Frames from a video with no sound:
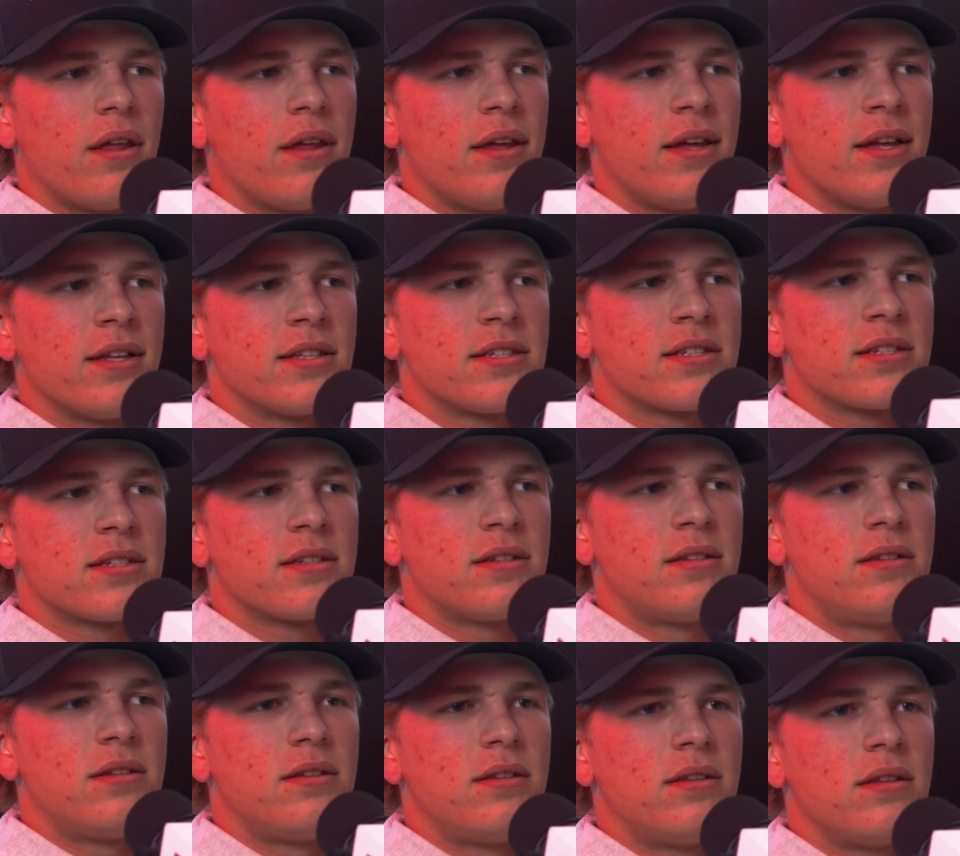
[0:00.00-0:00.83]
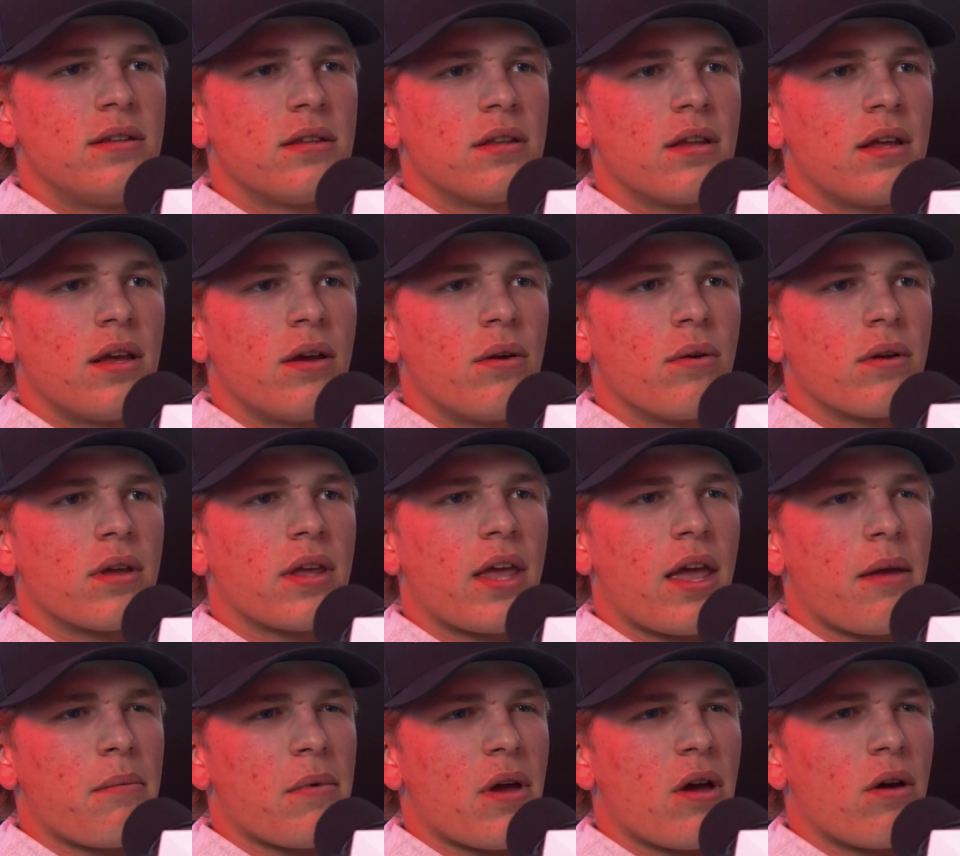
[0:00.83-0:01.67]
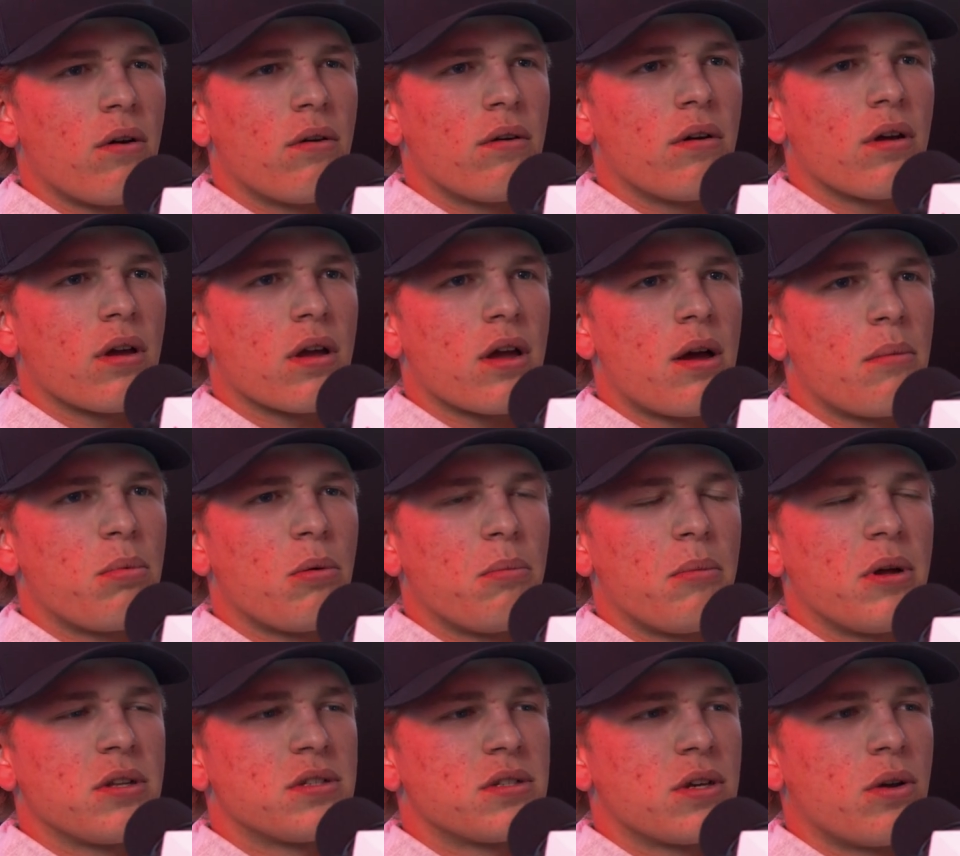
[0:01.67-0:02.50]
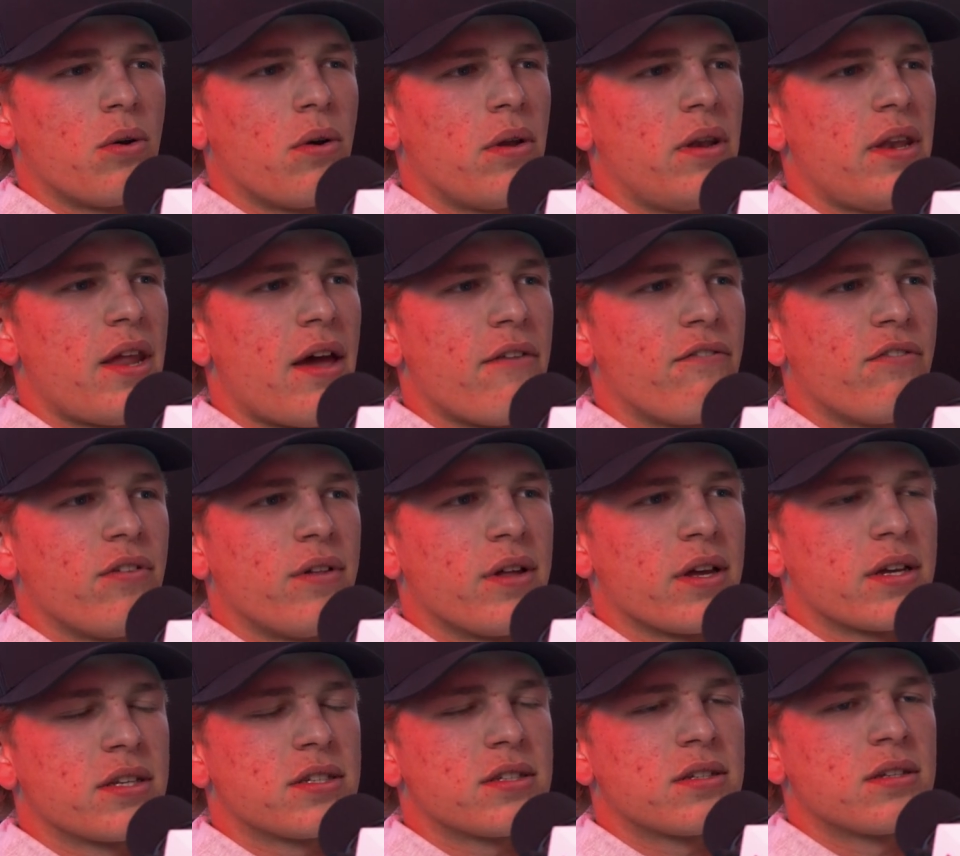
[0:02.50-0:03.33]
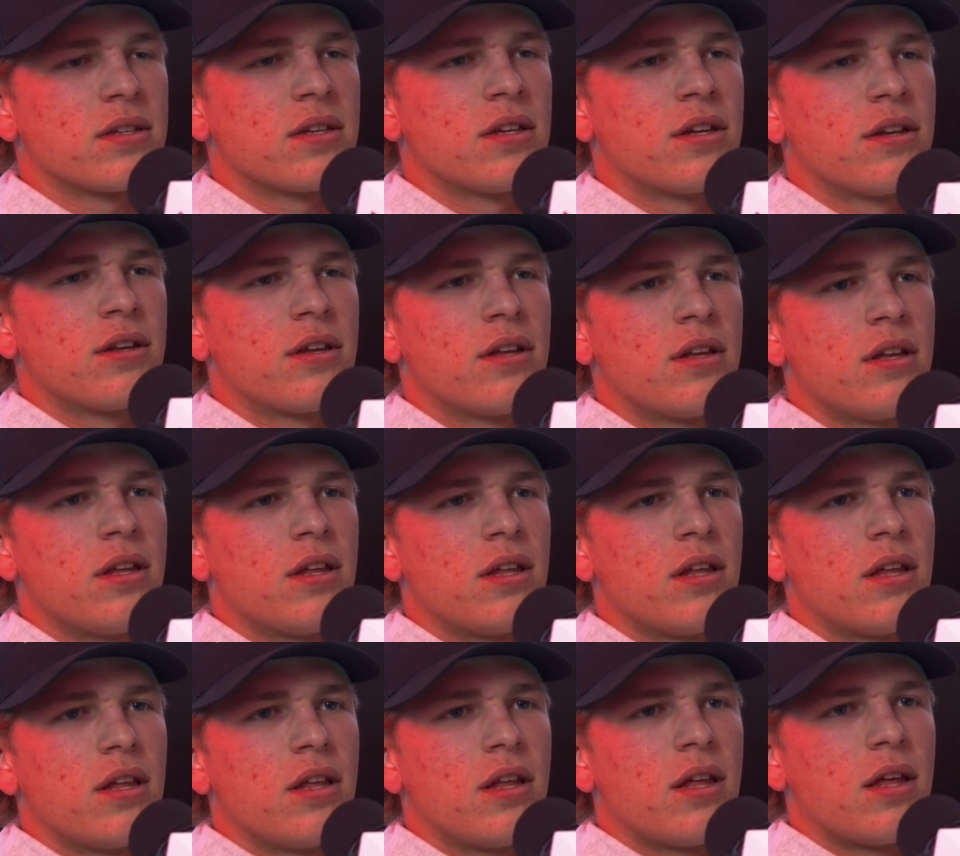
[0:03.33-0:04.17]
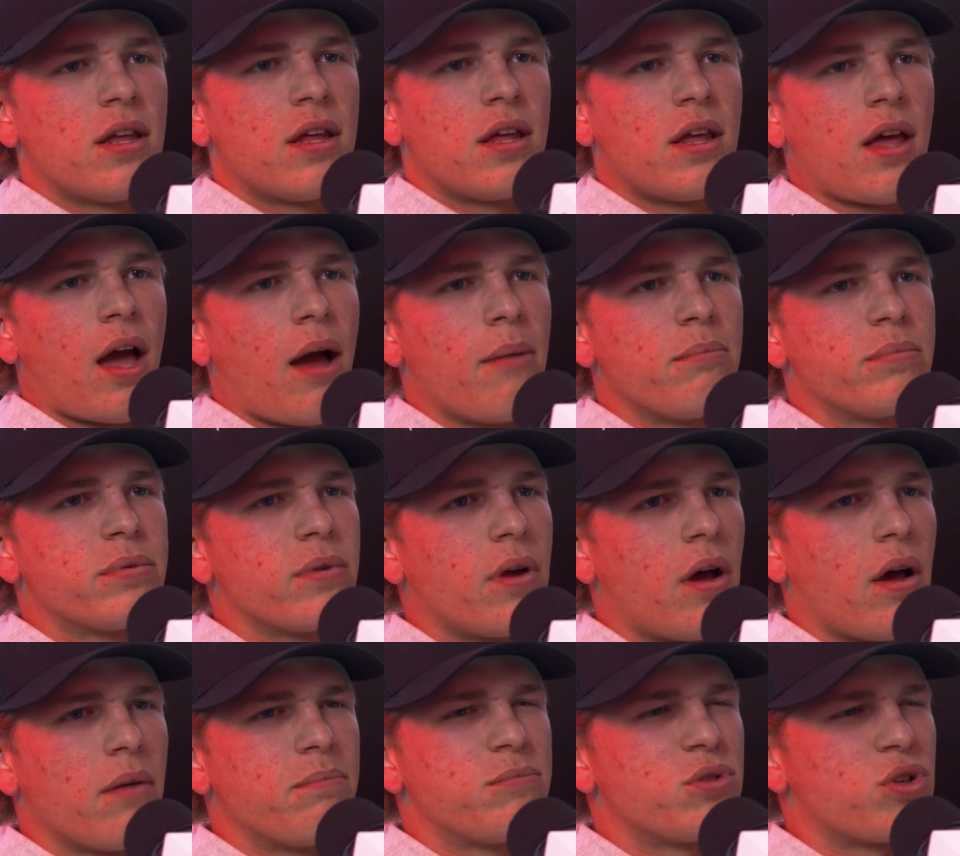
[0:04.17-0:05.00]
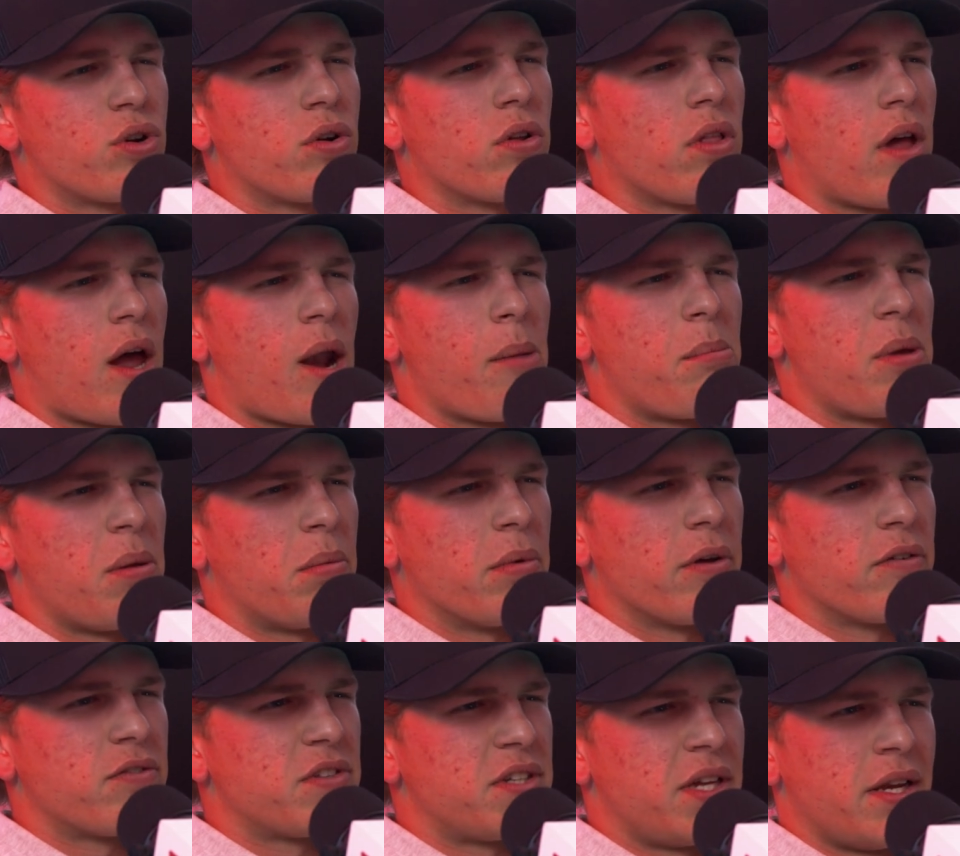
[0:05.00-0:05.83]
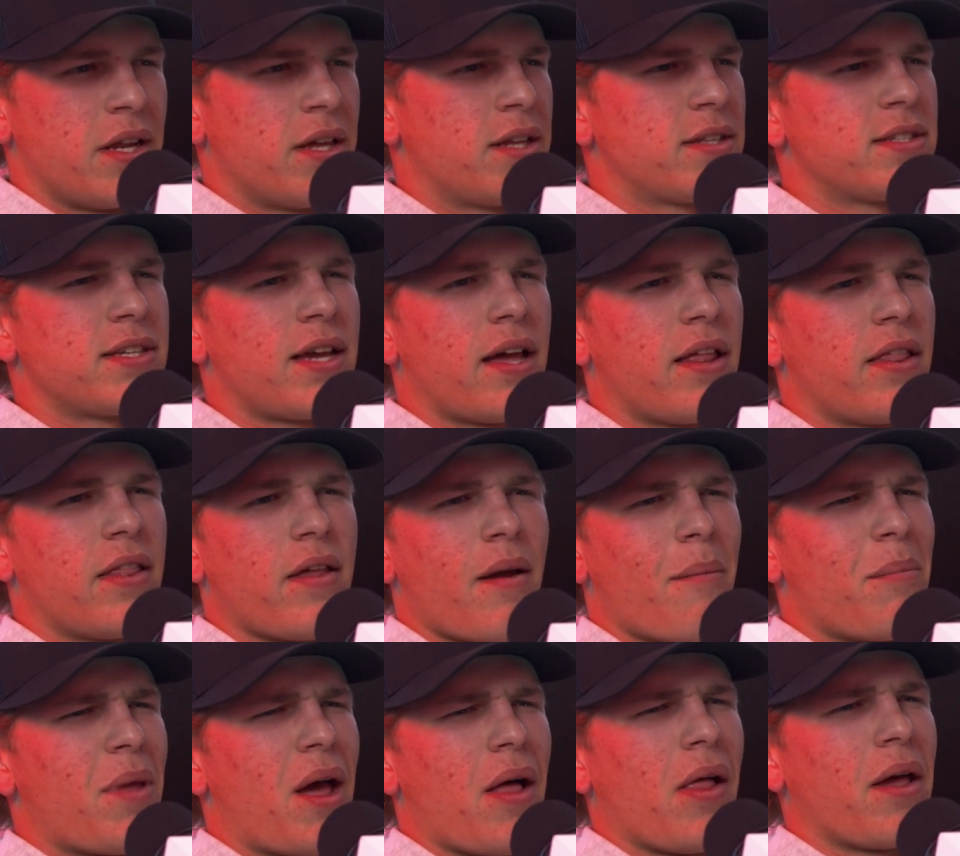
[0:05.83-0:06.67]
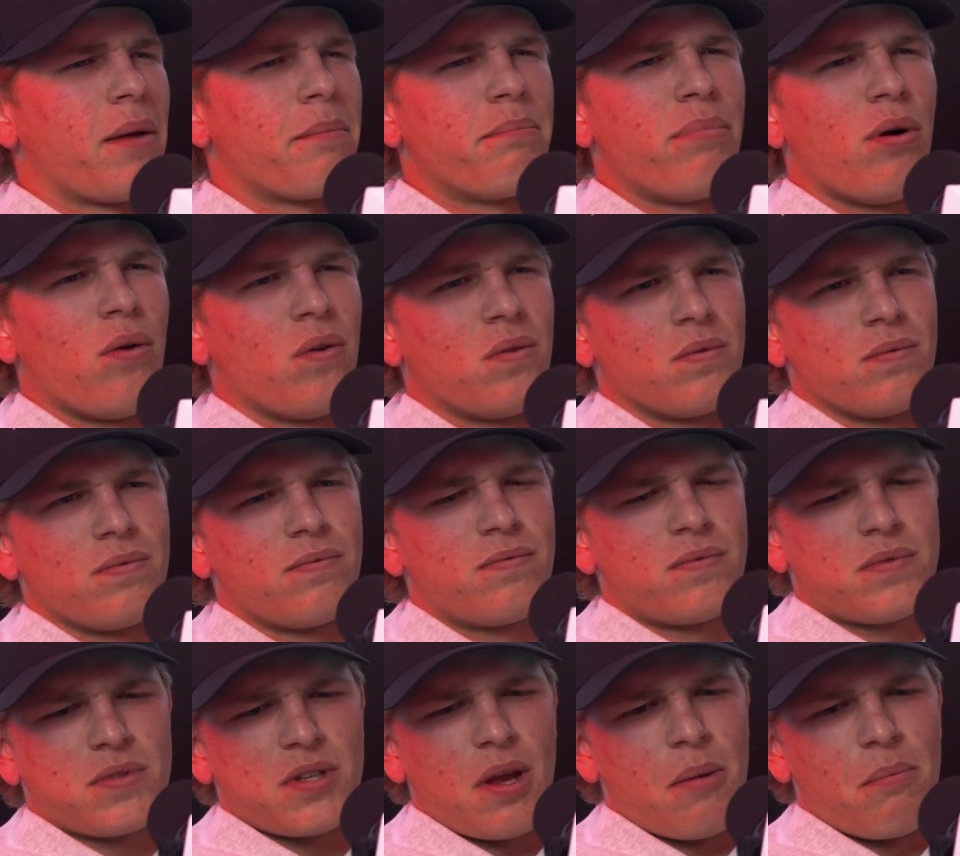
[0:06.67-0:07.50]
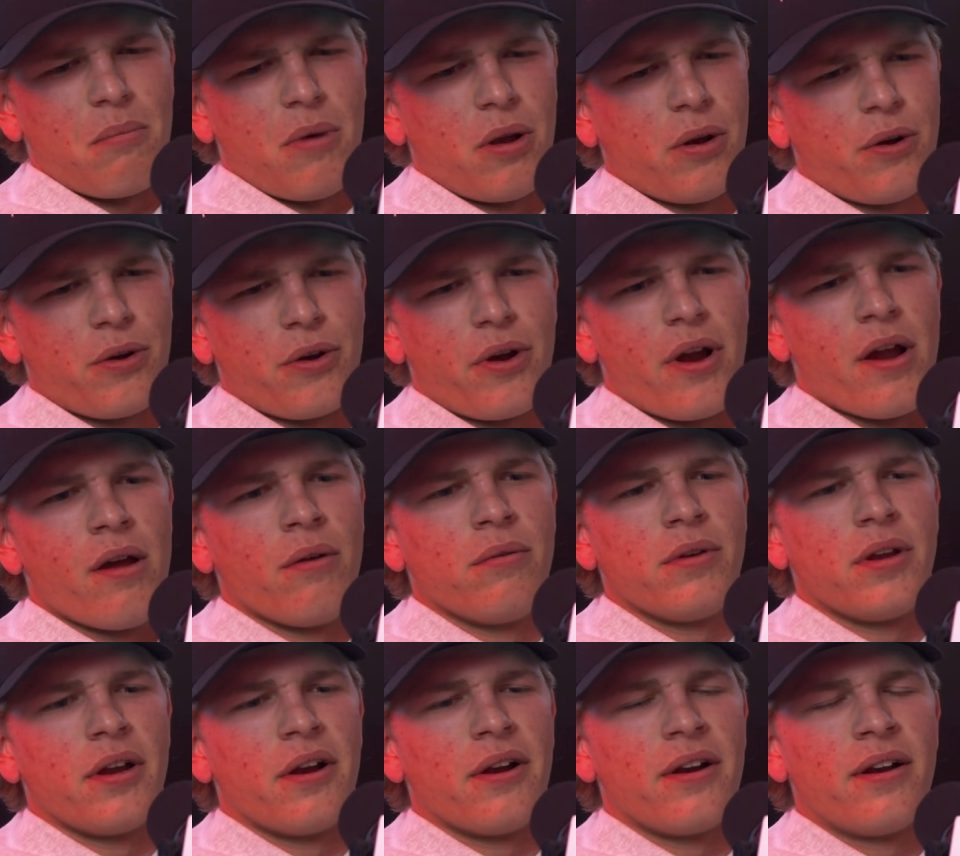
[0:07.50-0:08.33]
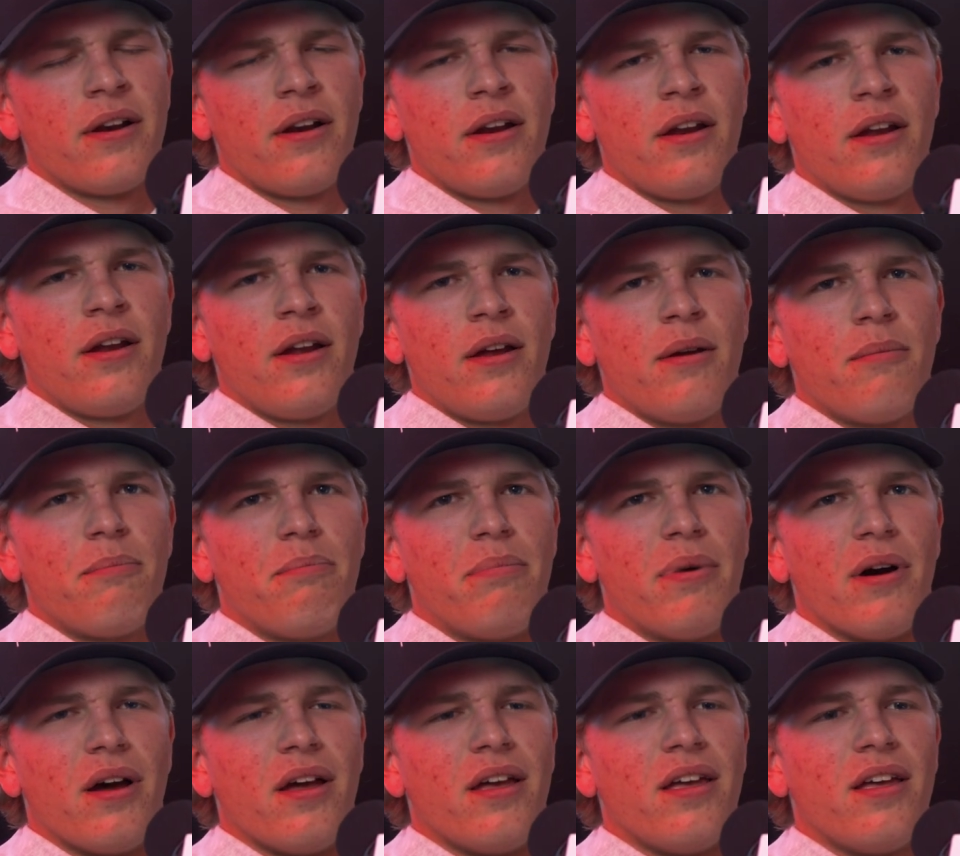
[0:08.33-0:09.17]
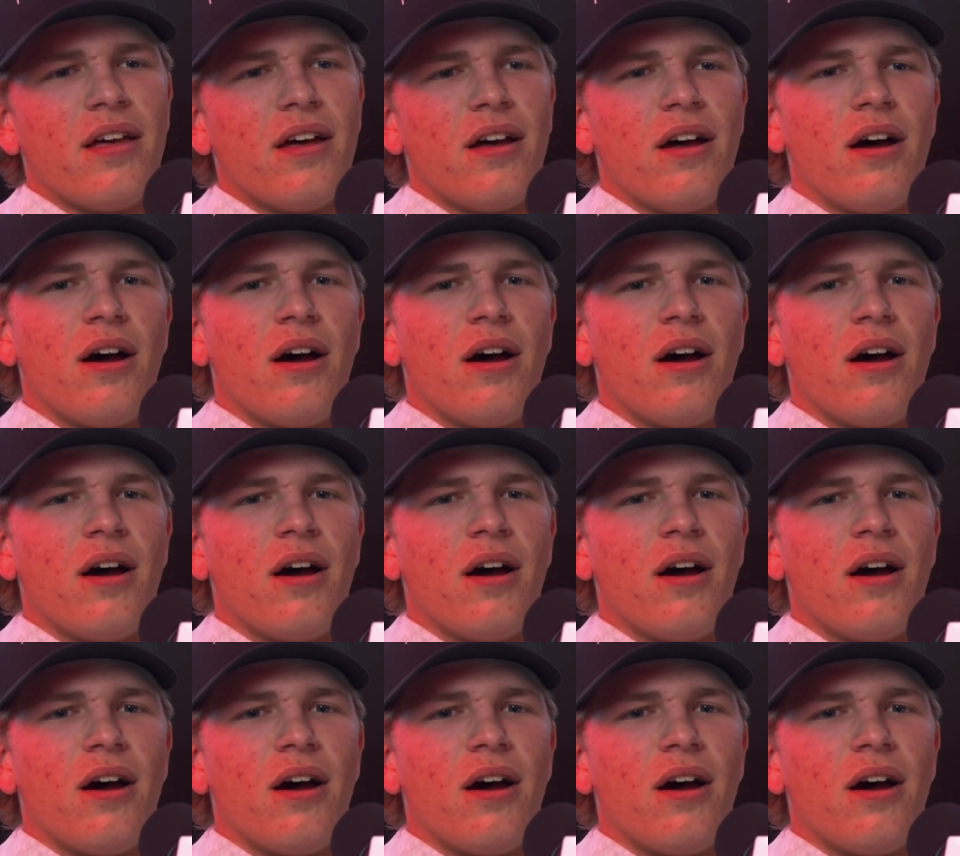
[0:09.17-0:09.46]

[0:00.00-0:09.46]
It came out a couple months ago on Netflix. I'm sure a lot of people have seen it. I'm not like pulling something underground here, but